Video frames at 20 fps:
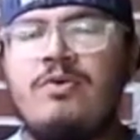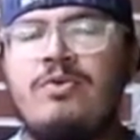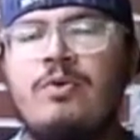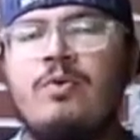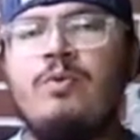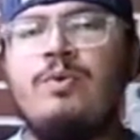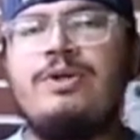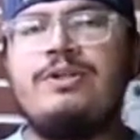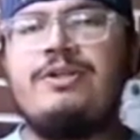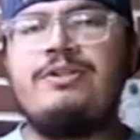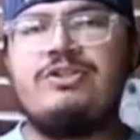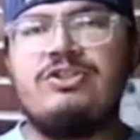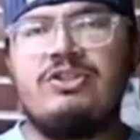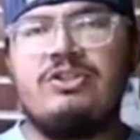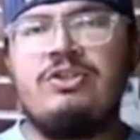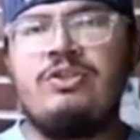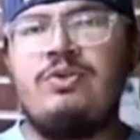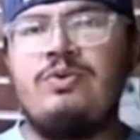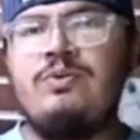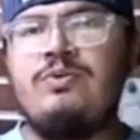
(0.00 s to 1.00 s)
The witch
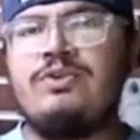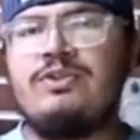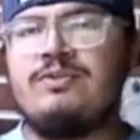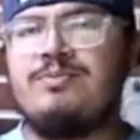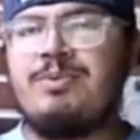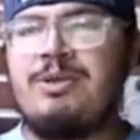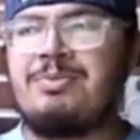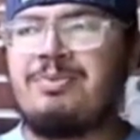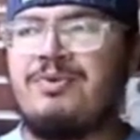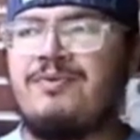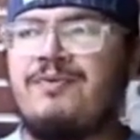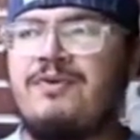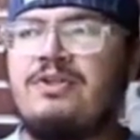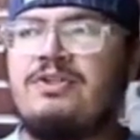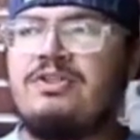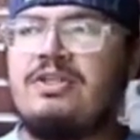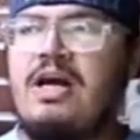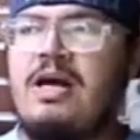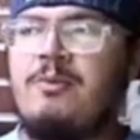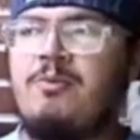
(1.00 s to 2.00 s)
uses people. The
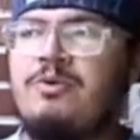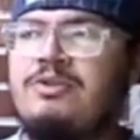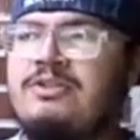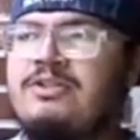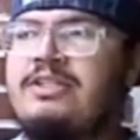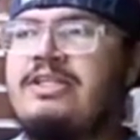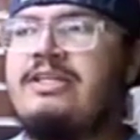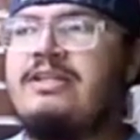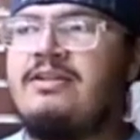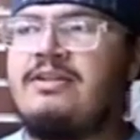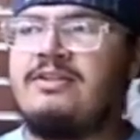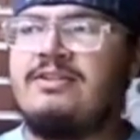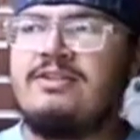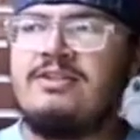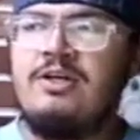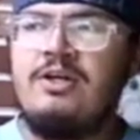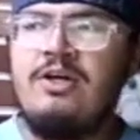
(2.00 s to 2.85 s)
first time we've seen this